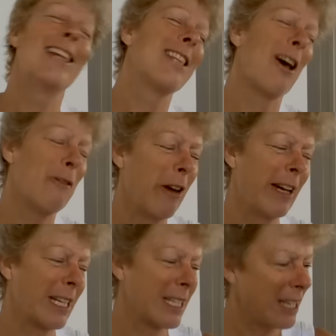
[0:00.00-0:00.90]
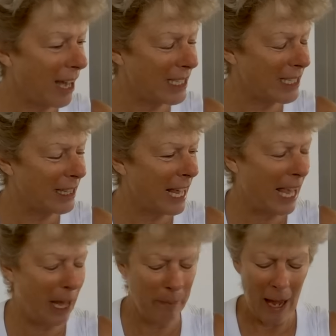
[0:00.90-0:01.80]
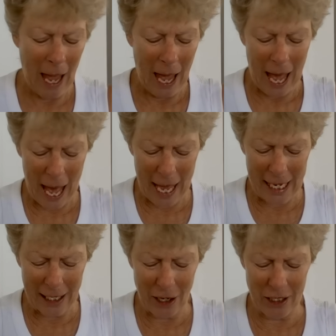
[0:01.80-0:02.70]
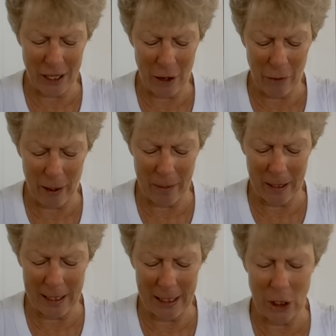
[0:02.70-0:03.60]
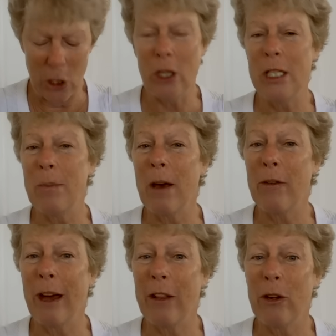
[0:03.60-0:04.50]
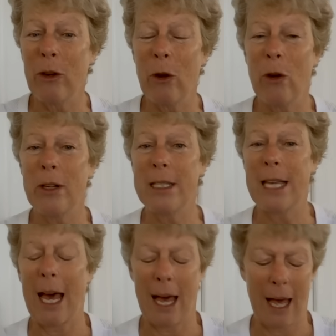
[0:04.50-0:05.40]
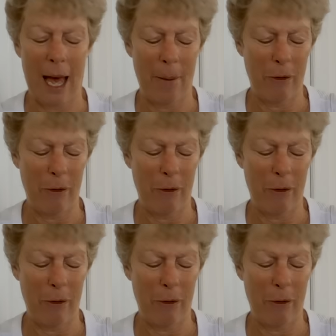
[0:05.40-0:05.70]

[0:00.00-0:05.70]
So very excited there. In not so fabulous news, my father-in-law is up